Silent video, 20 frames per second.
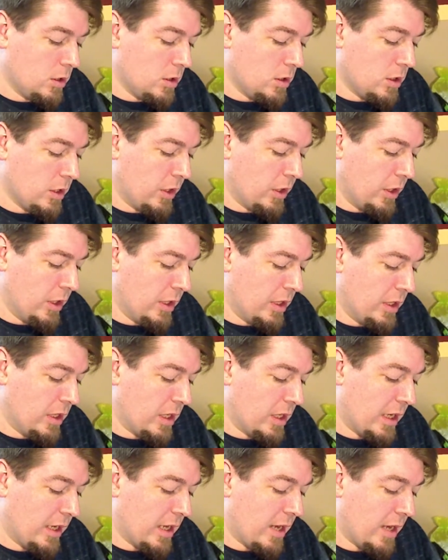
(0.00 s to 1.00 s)

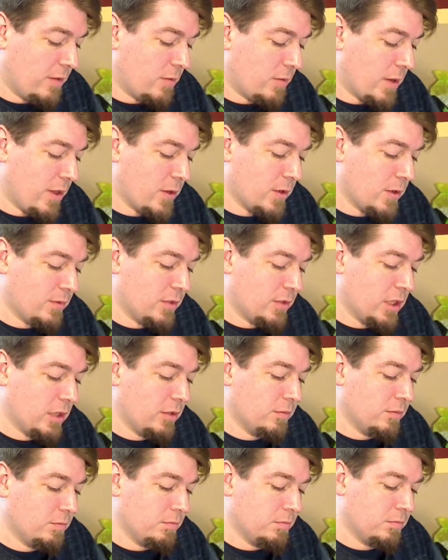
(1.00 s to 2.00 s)
I'd rather have done
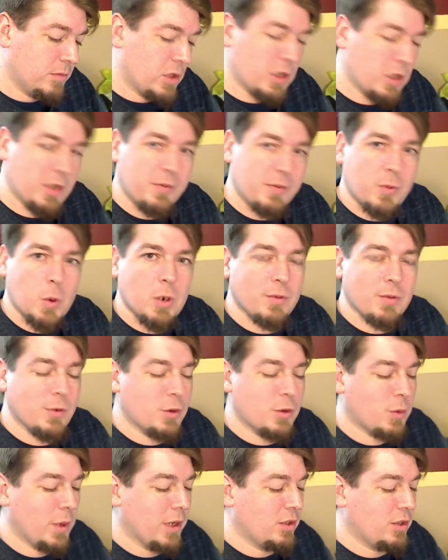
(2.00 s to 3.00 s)

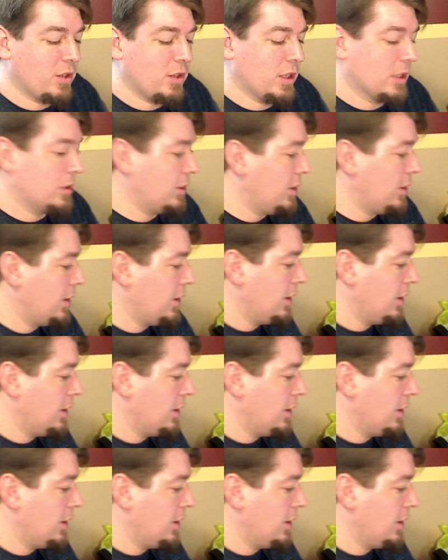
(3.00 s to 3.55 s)
34/26.